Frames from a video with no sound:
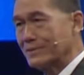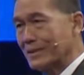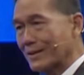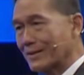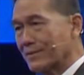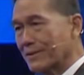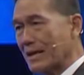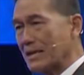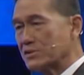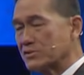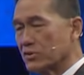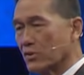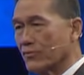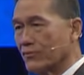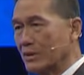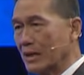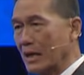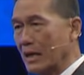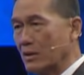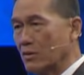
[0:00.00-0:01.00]
the grace
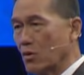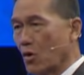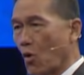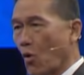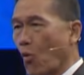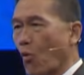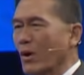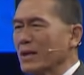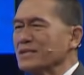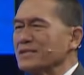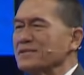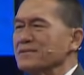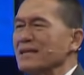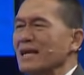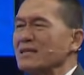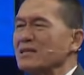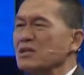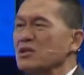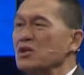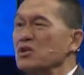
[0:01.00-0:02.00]
of God was
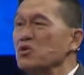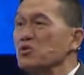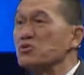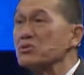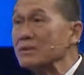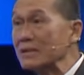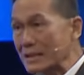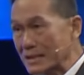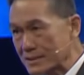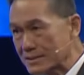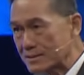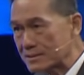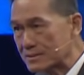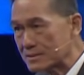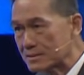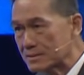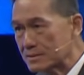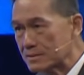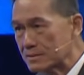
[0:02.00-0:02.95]
not useless.